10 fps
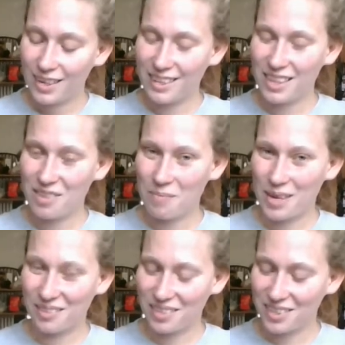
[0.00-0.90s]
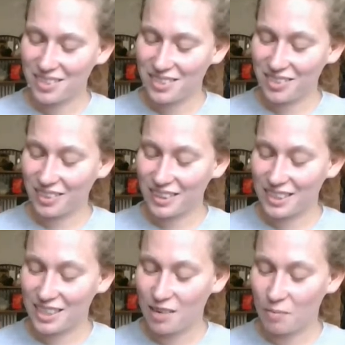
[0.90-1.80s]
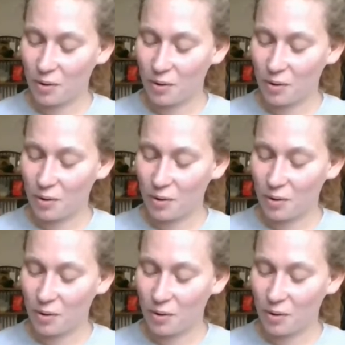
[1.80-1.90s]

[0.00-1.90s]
He let them in, struggling to keep